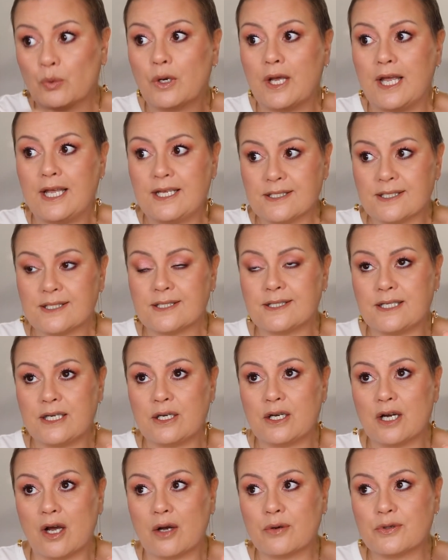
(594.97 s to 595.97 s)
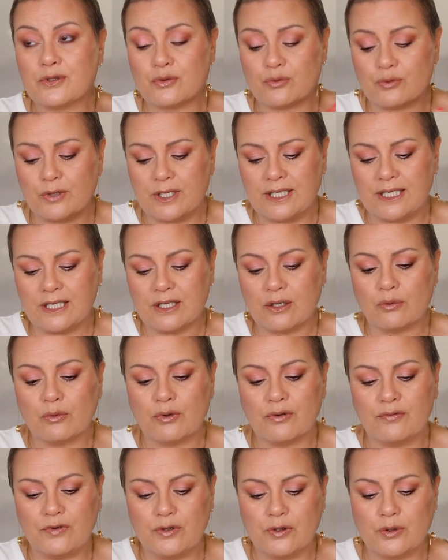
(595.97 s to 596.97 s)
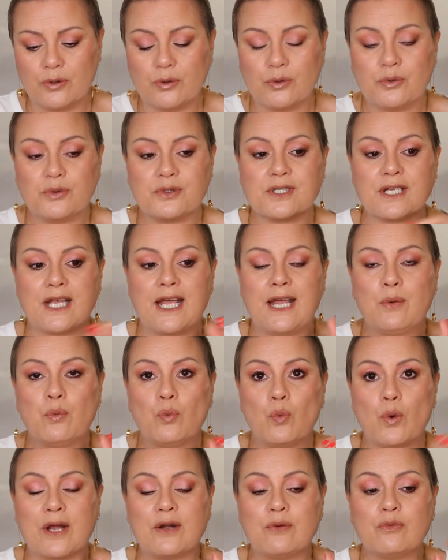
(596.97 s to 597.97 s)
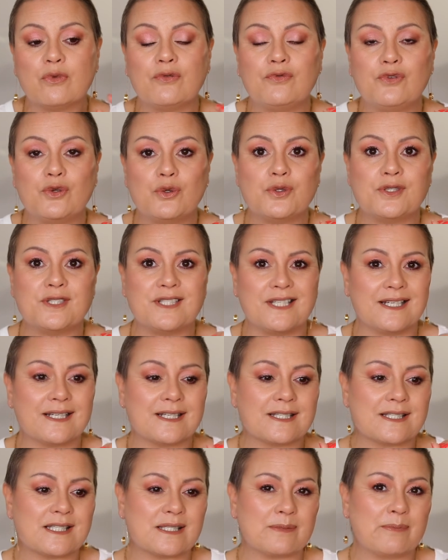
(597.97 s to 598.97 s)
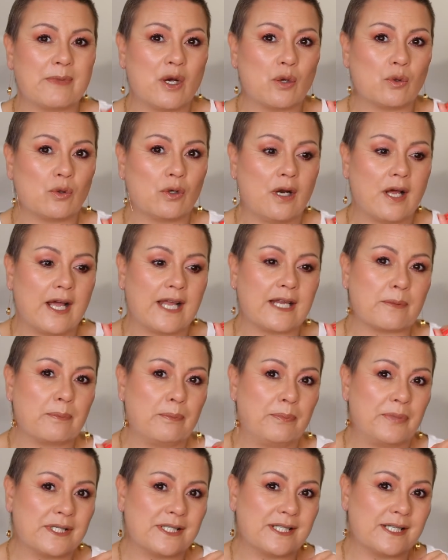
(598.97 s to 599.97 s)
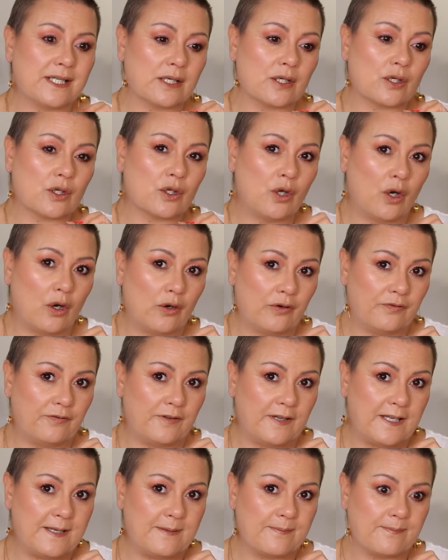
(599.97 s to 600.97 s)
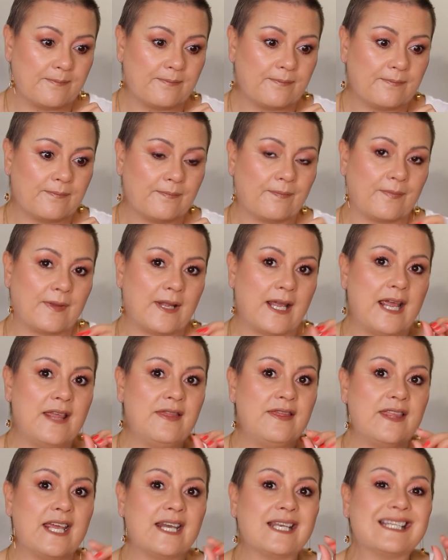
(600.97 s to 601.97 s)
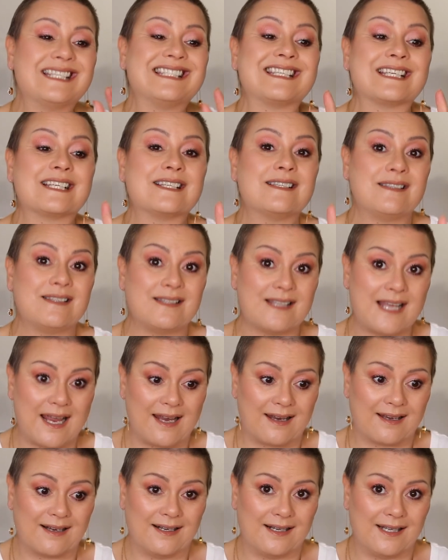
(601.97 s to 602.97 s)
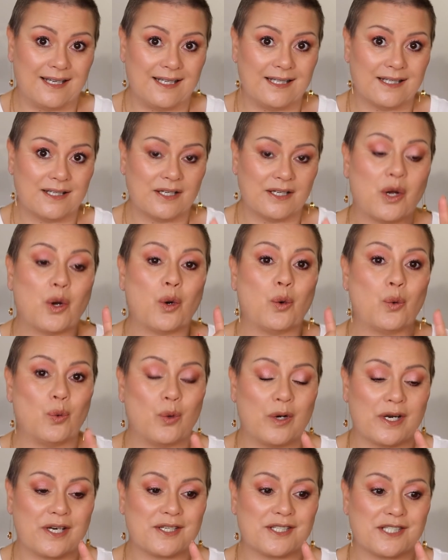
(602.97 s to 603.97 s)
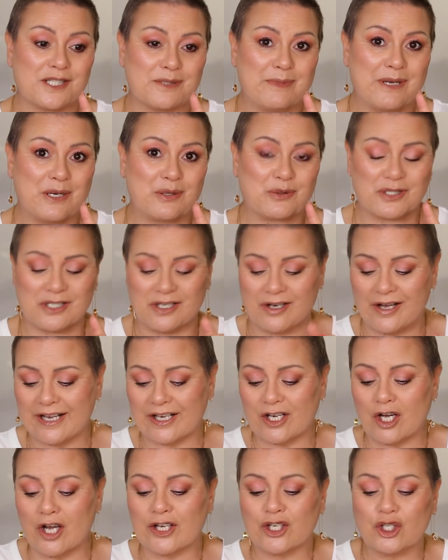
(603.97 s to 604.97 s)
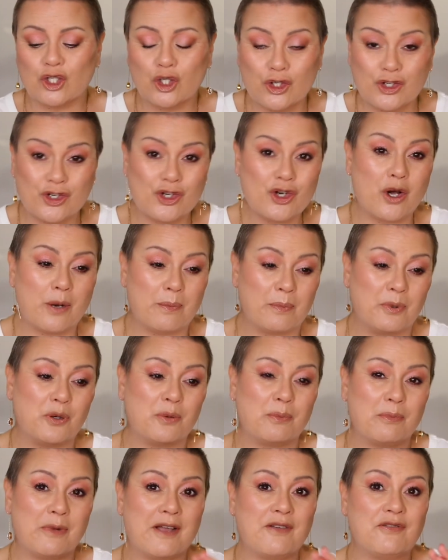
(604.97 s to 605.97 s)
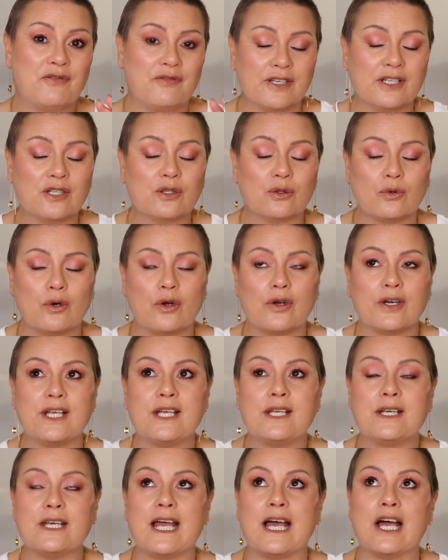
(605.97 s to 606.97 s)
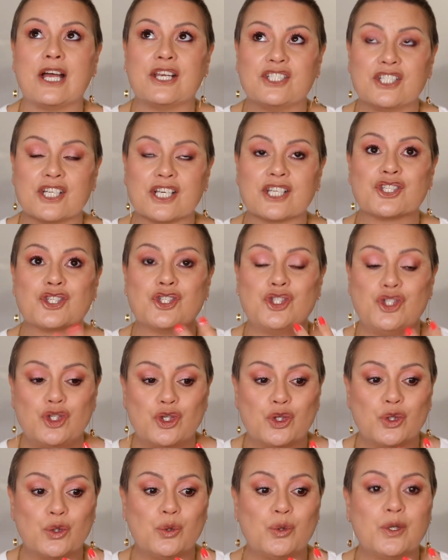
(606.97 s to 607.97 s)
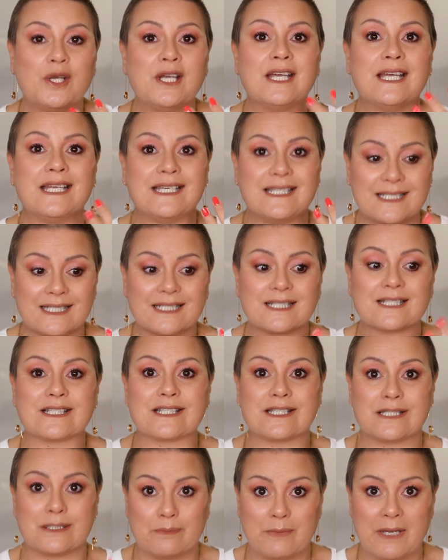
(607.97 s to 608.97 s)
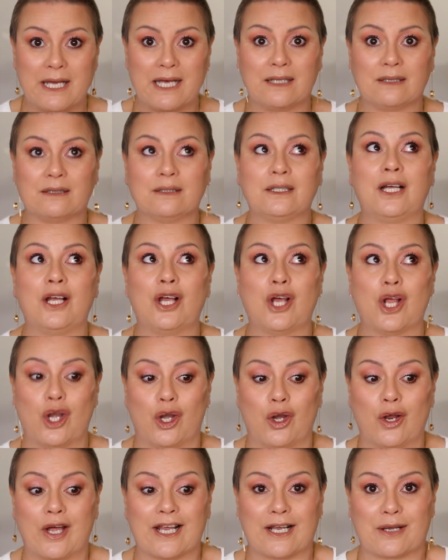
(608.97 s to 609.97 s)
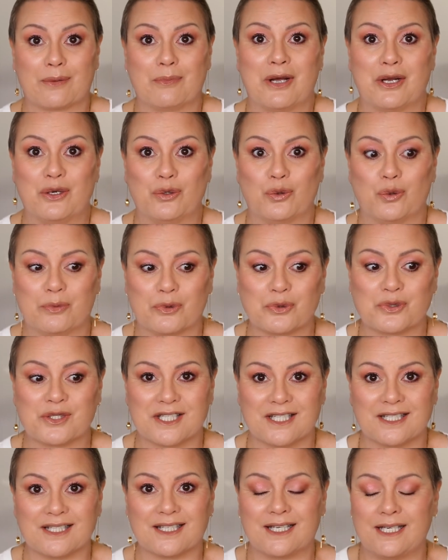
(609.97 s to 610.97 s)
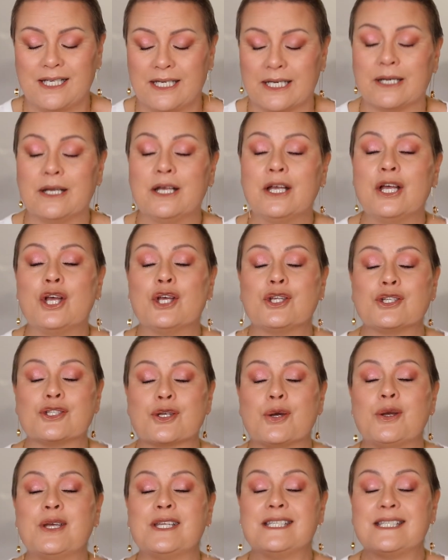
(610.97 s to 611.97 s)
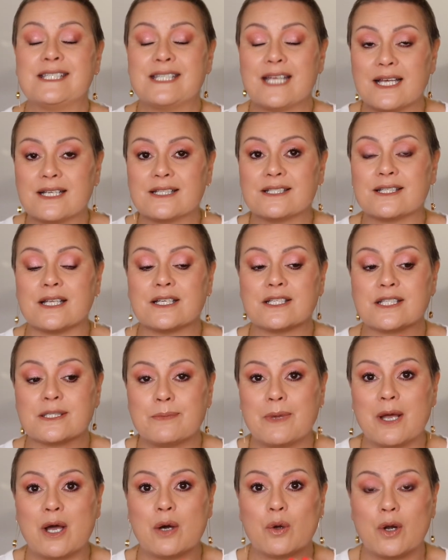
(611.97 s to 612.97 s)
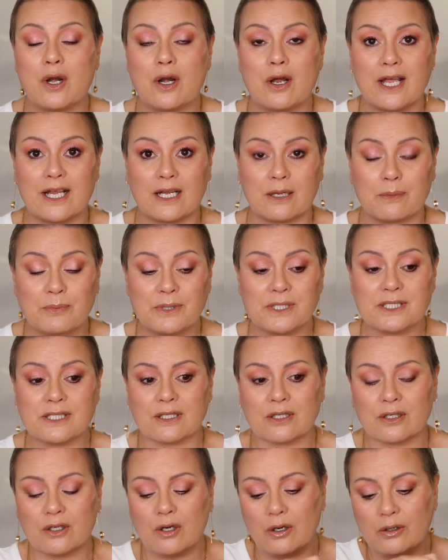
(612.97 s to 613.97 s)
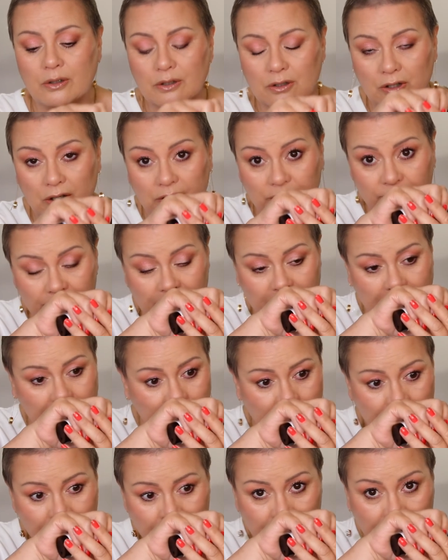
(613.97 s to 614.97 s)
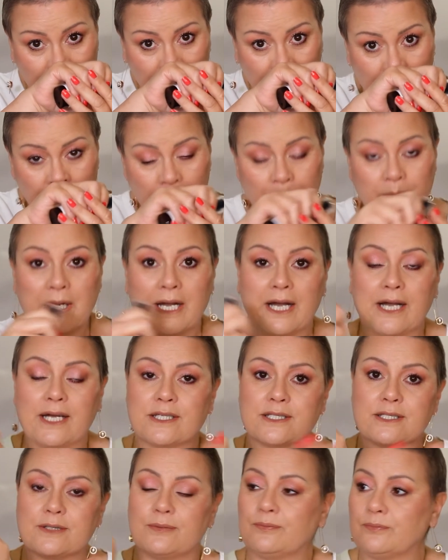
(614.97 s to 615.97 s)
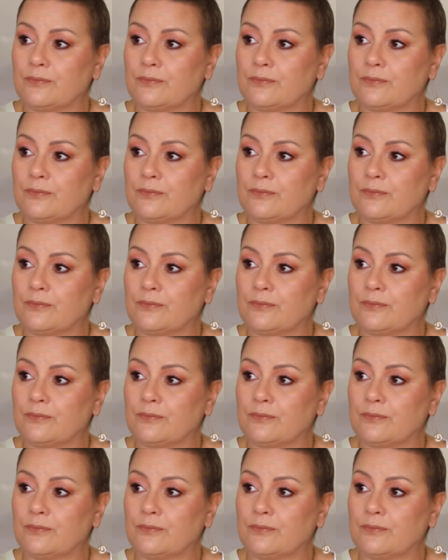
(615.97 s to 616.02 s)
As I said, I was reading reviews, and one review said it smelt like bitter coffee. And that is exactly what it smells like. I could not put my finger on it. I just knew it didn't smell like my normal skincare. So it does smell like bitter coffee, but